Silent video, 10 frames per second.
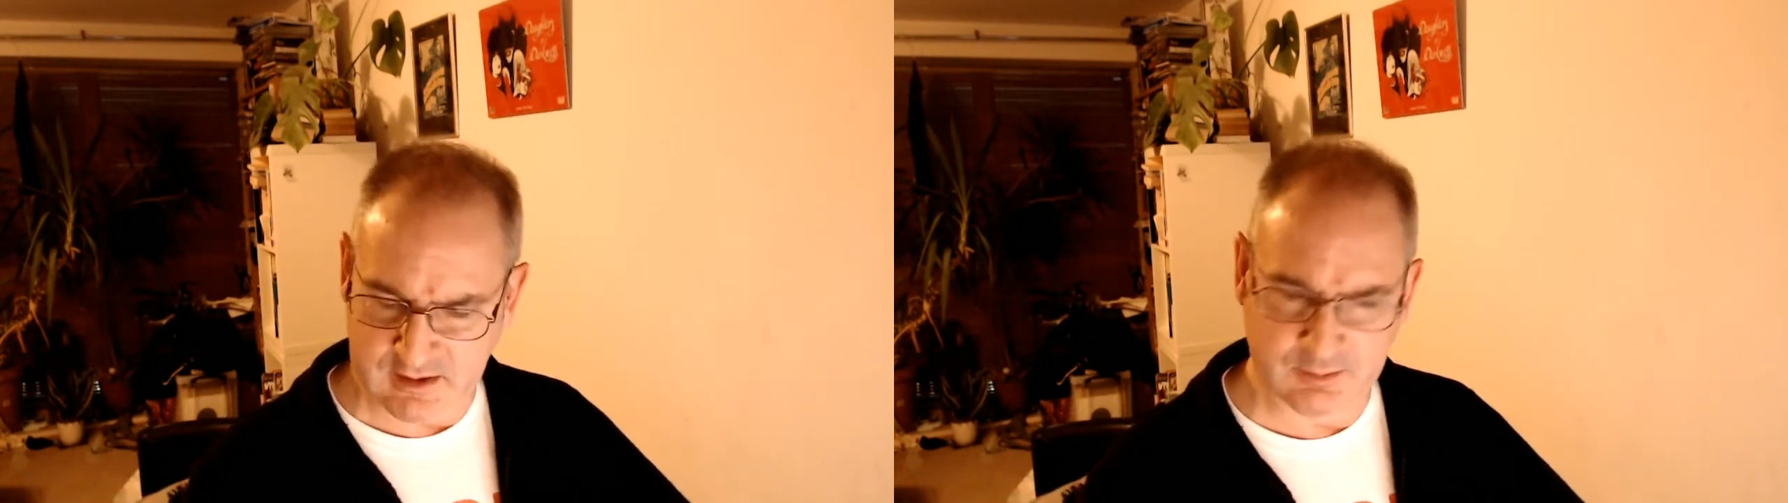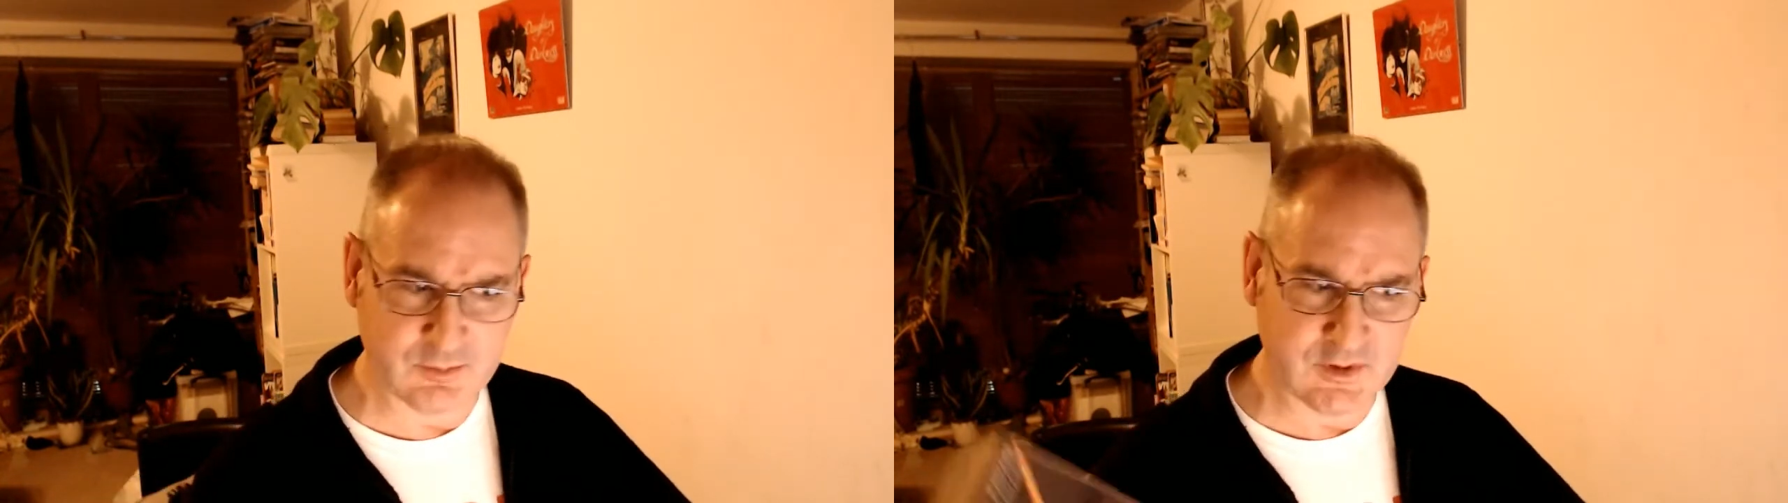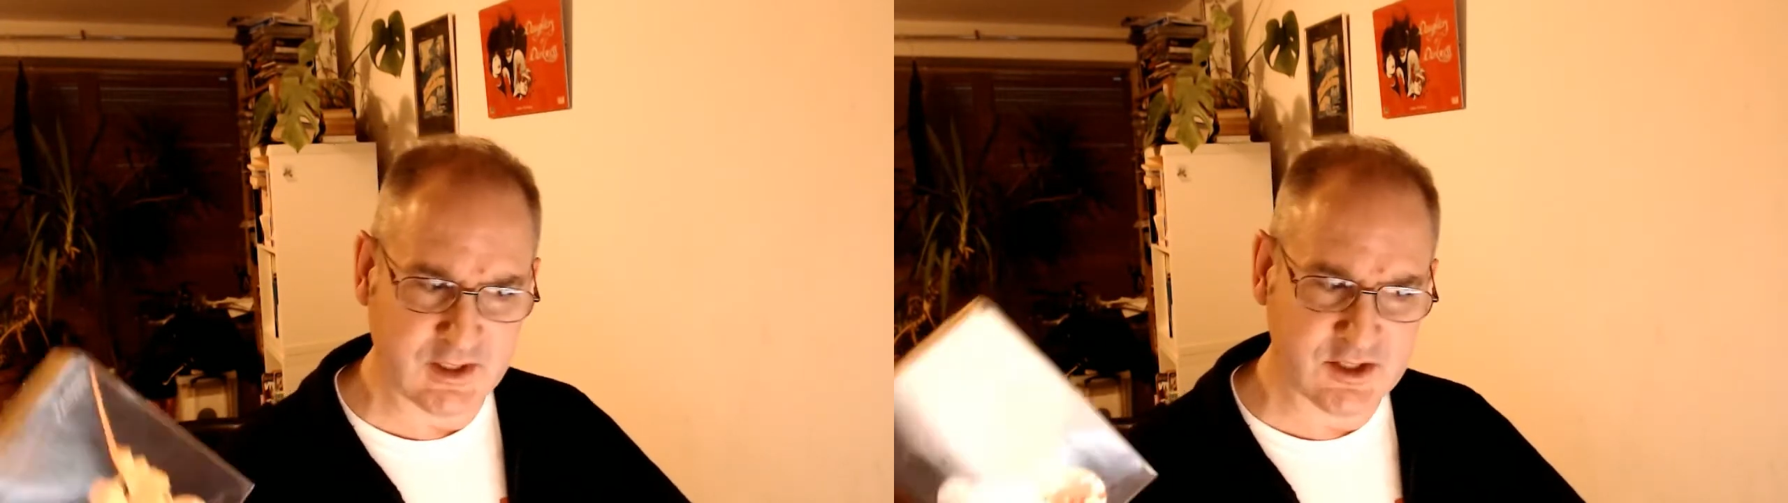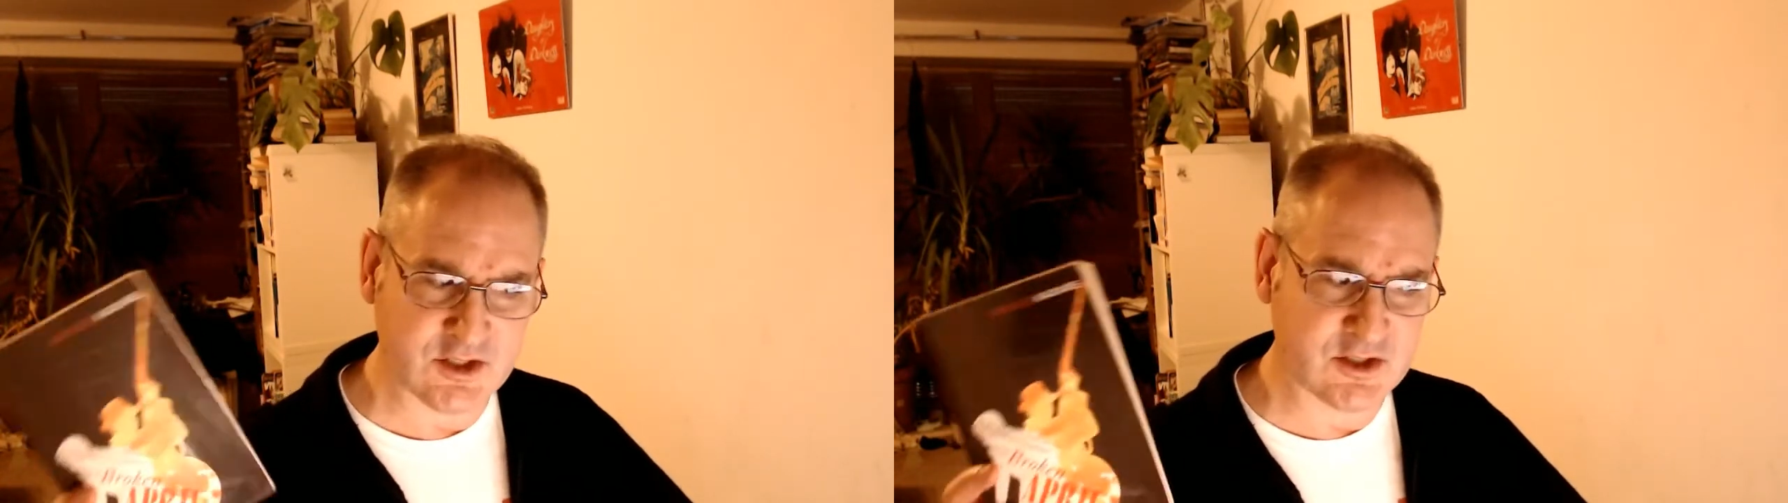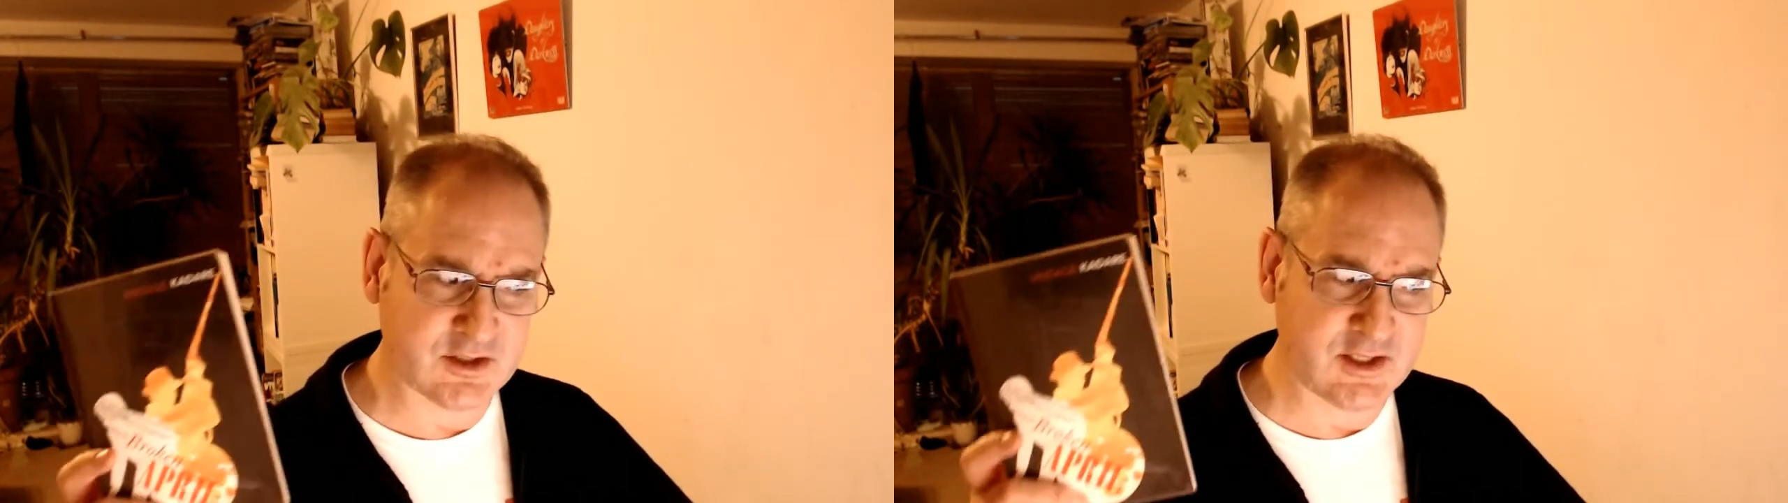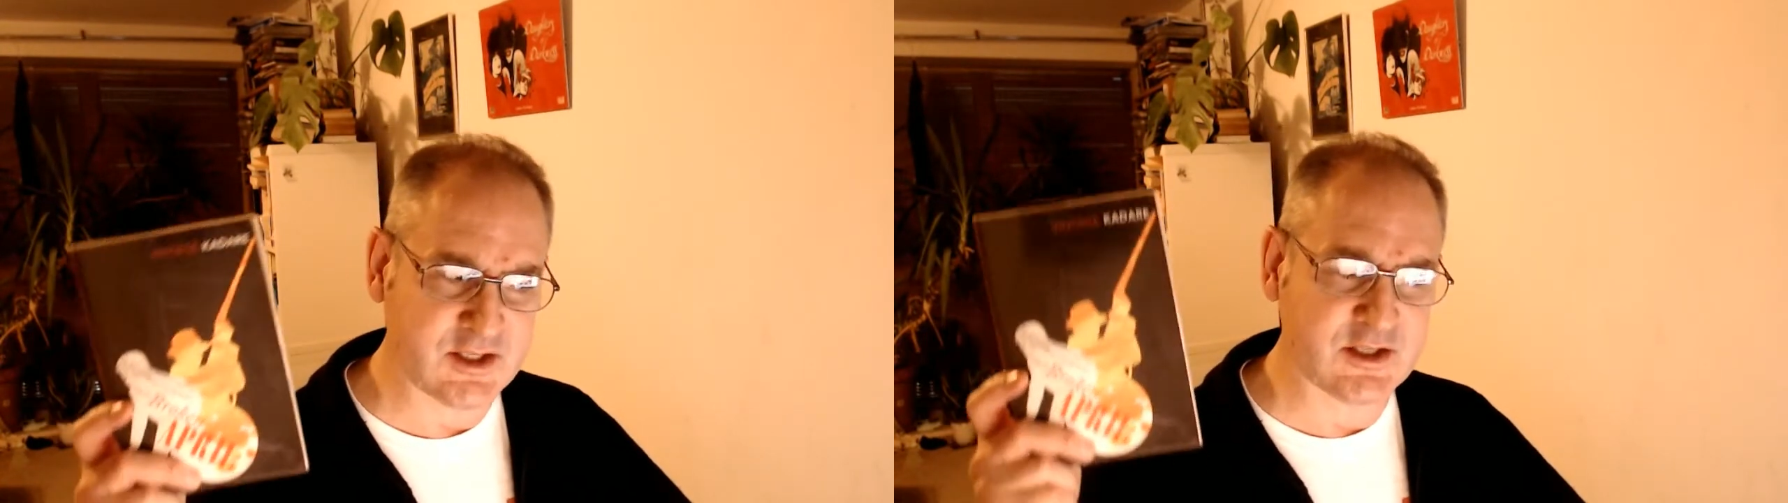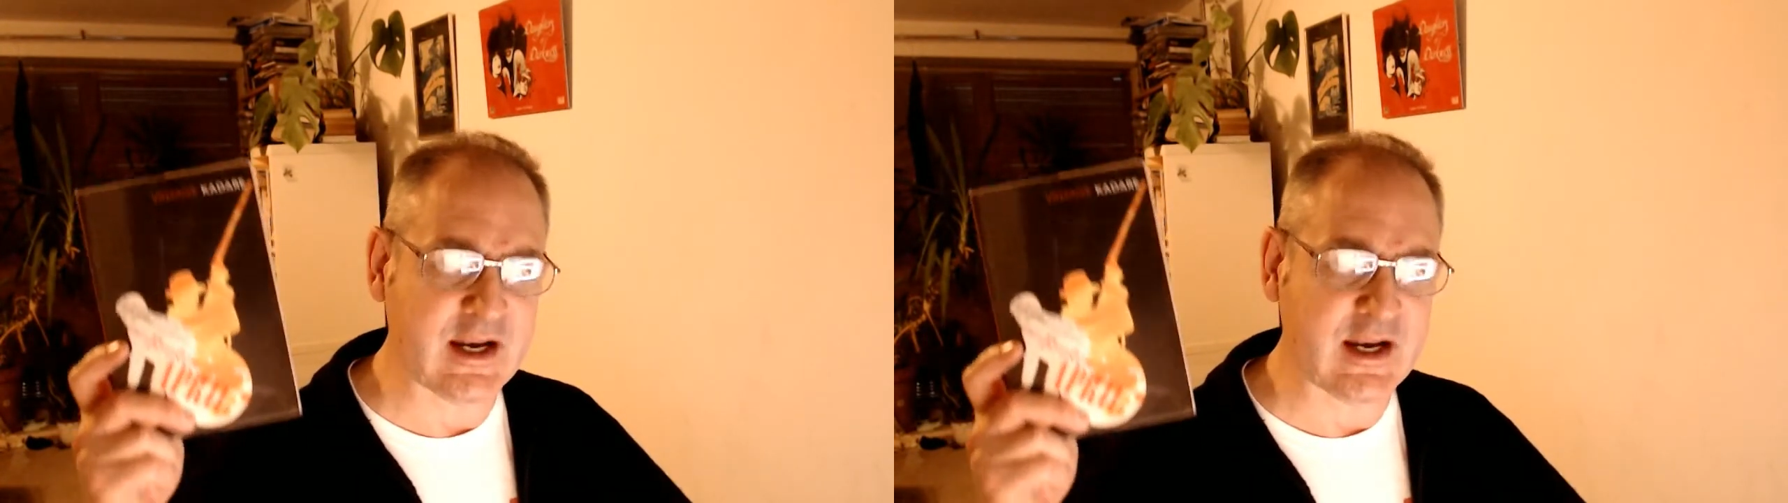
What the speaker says: this is an